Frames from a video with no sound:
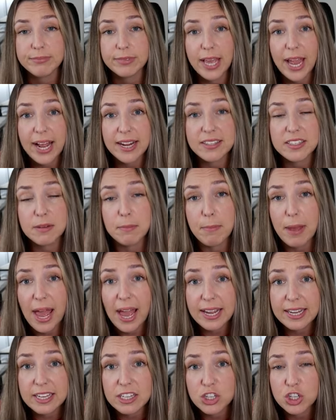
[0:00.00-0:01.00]
Had some
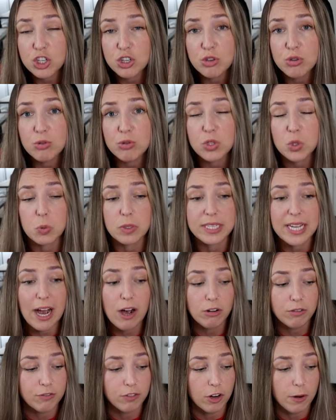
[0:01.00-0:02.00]
back issues, was
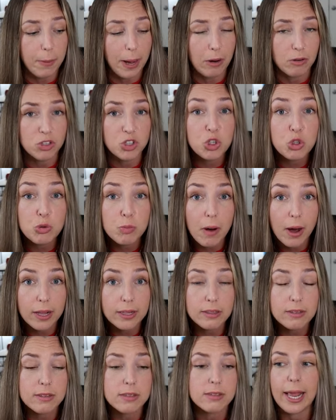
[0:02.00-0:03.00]
out for about two
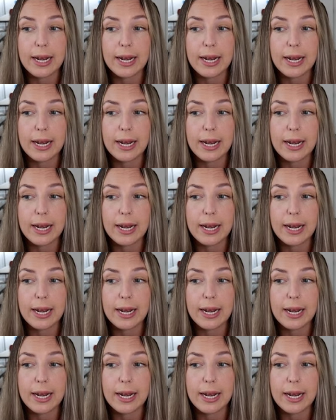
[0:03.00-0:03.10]
months.